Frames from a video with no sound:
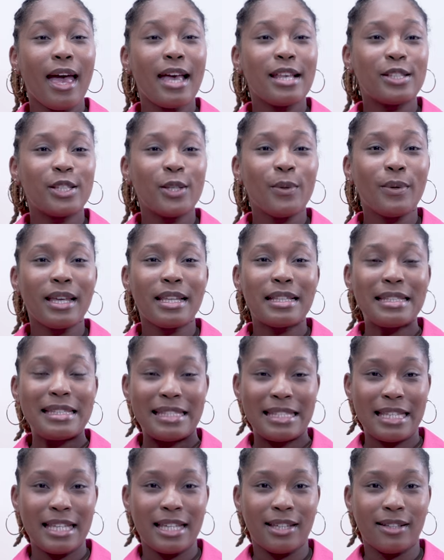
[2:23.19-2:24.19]
As you can
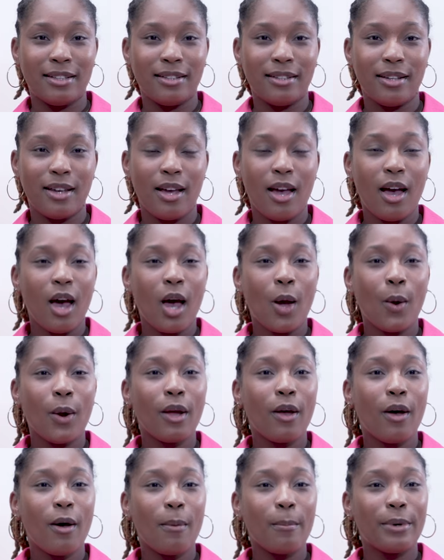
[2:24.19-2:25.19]
see,
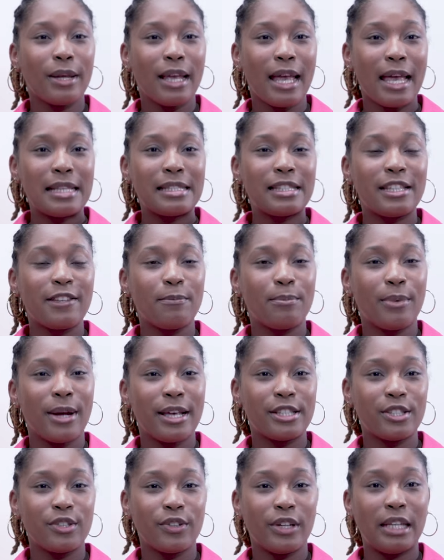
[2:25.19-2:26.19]
our comprehensive
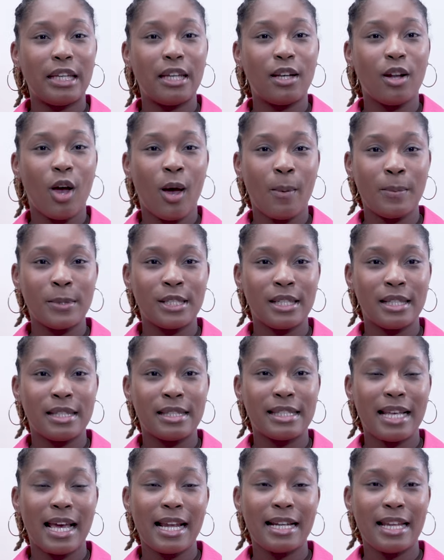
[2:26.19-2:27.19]
breast screening
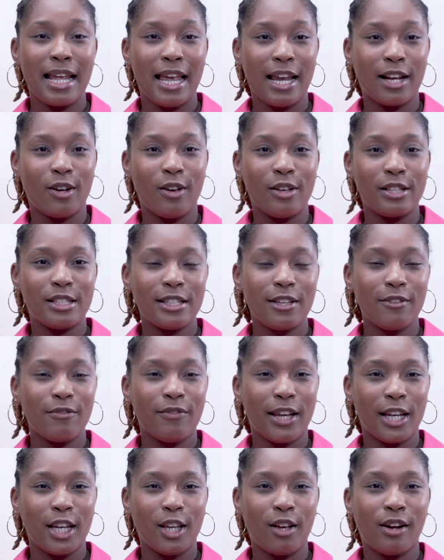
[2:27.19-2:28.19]
options at Diagnostic
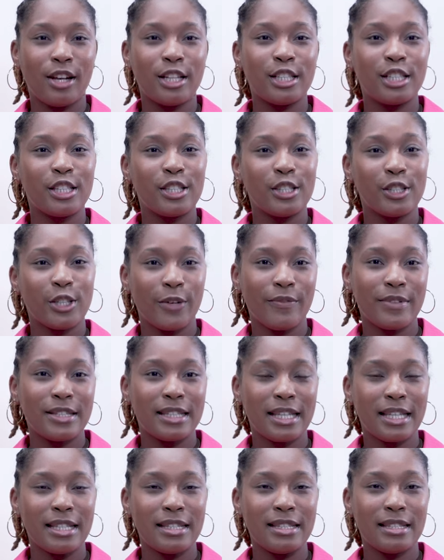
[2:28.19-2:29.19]
Radiology
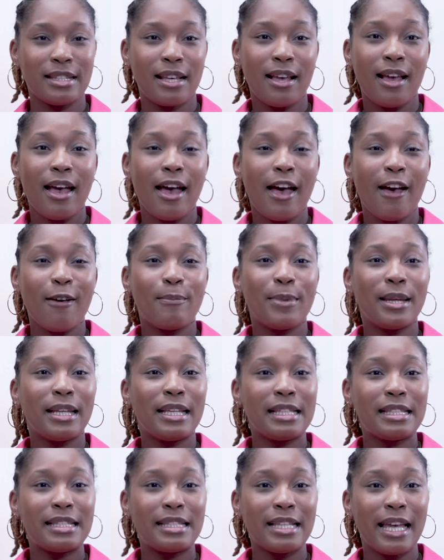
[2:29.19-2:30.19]
Services have been
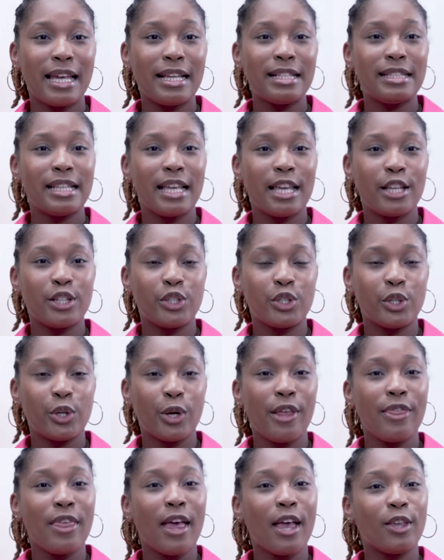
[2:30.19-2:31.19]
designed to
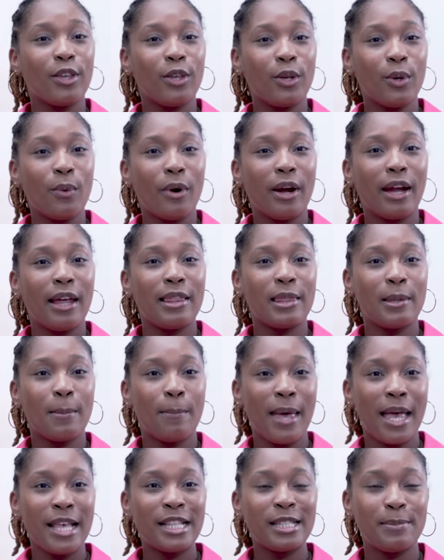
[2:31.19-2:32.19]
ensure that you are in the
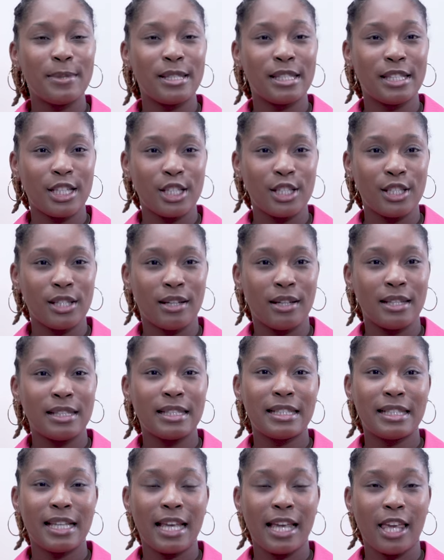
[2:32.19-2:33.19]
best position
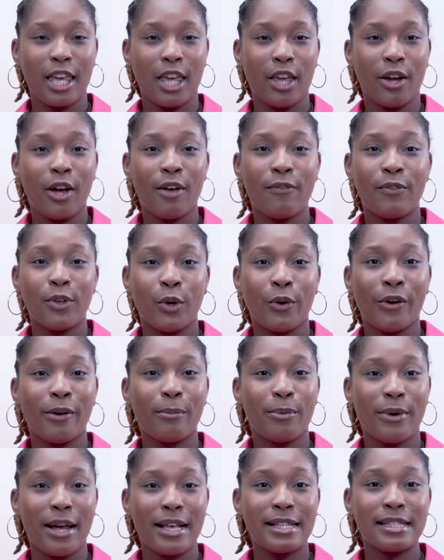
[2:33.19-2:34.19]
to take care of your
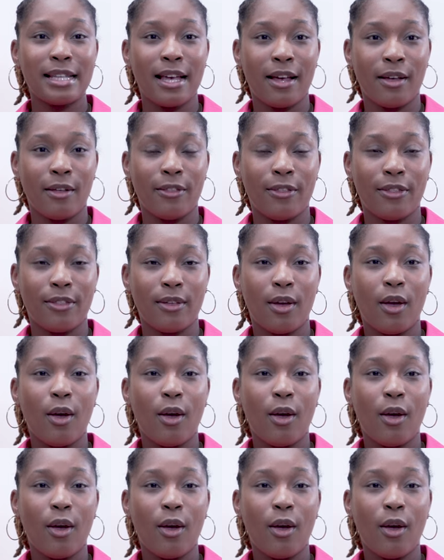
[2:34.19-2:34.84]
breast health.